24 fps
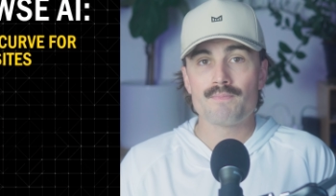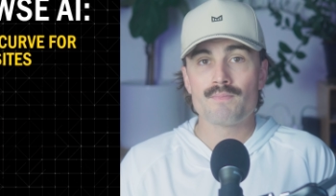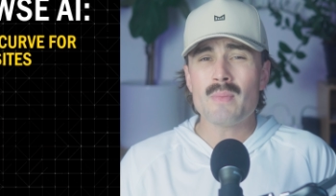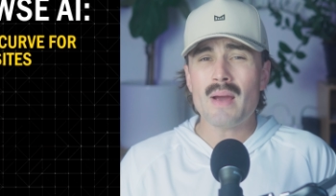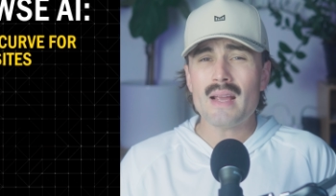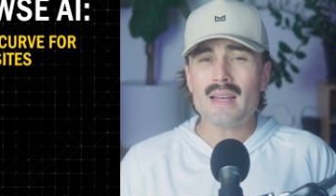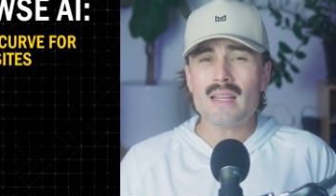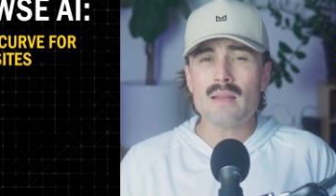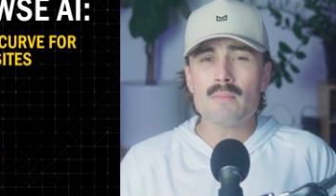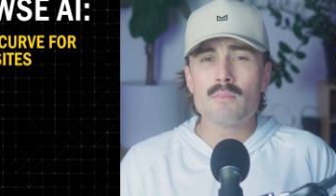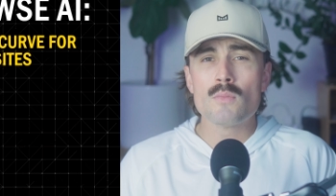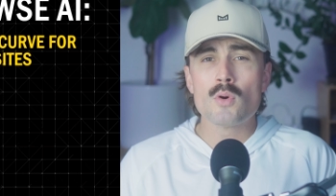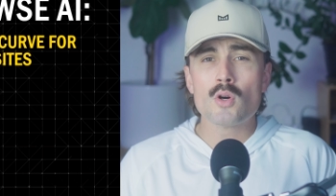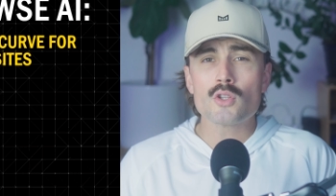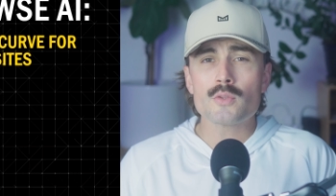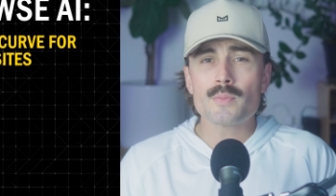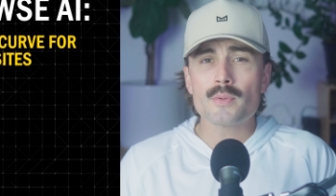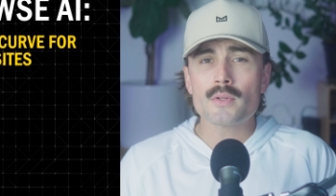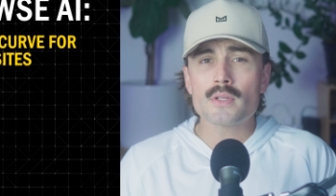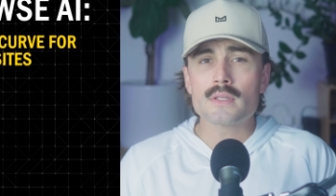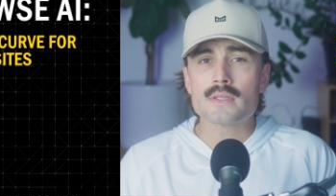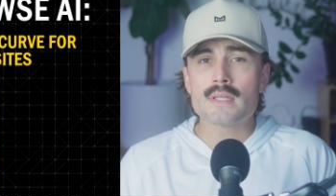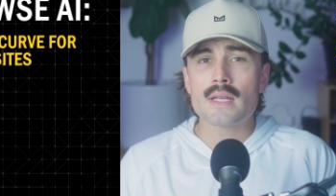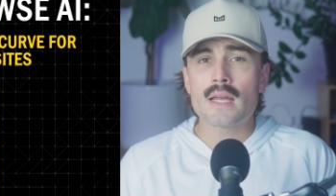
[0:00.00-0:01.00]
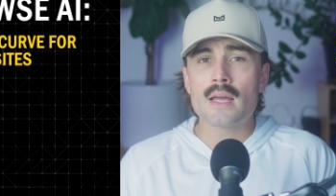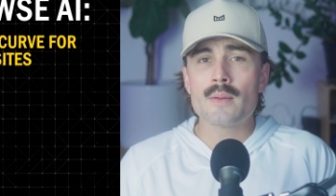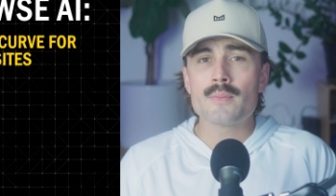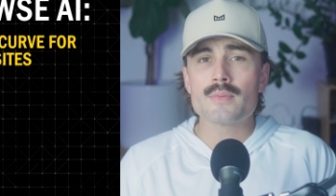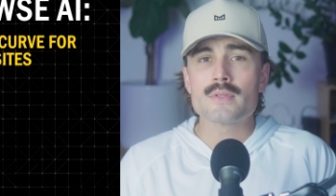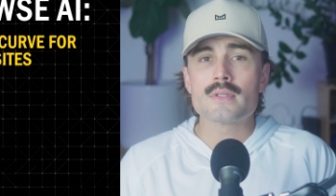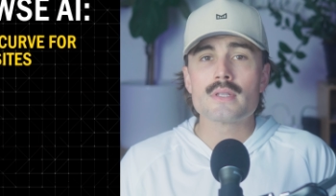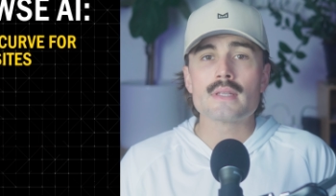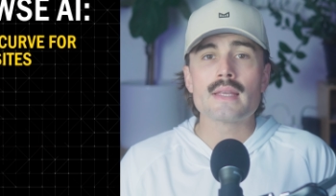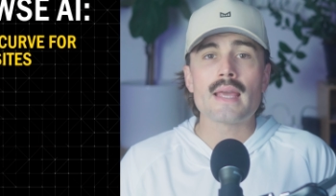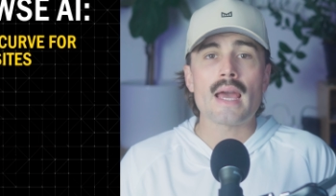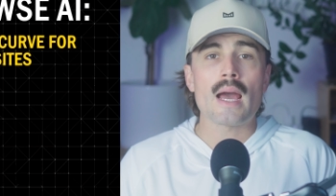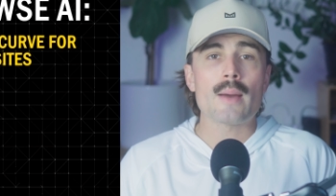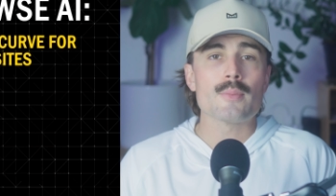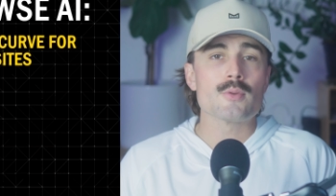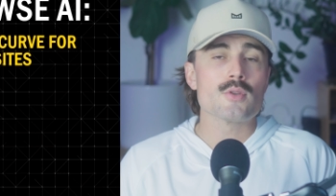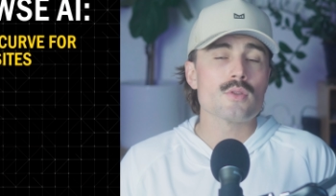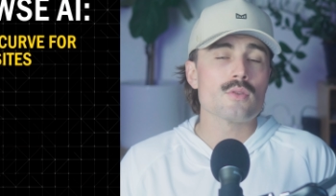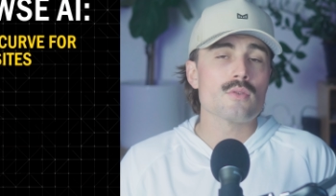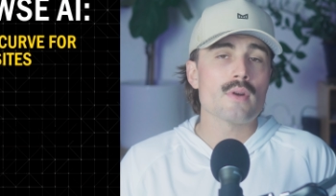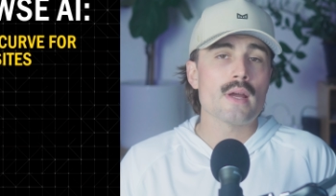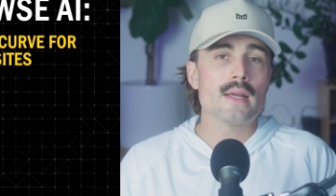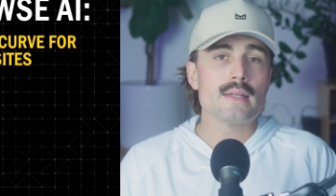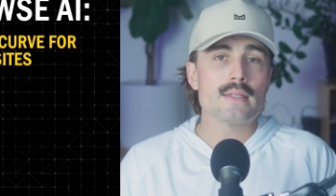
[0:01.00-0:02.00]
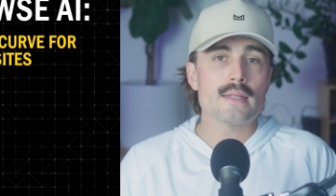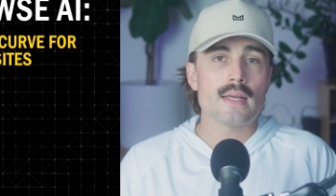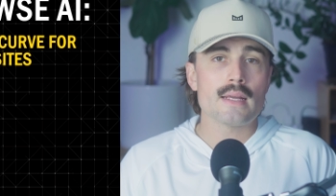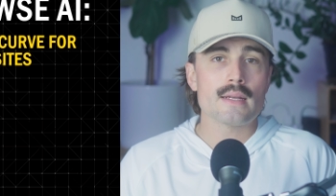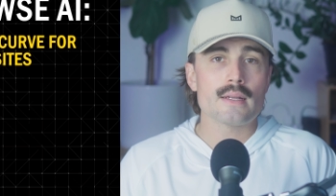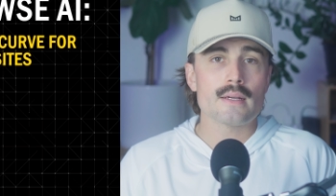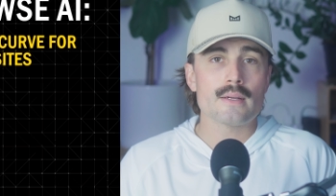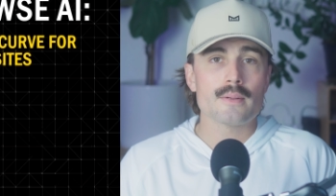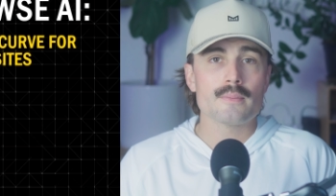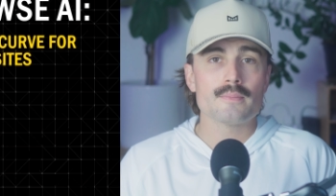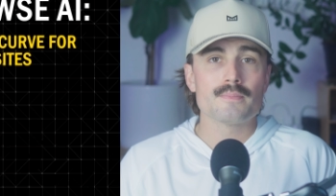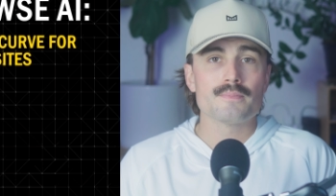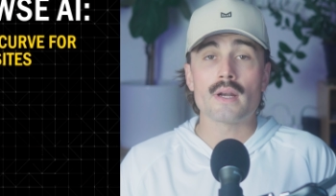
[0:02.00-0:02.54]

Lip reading: You might need multiple attempts to capture the right data.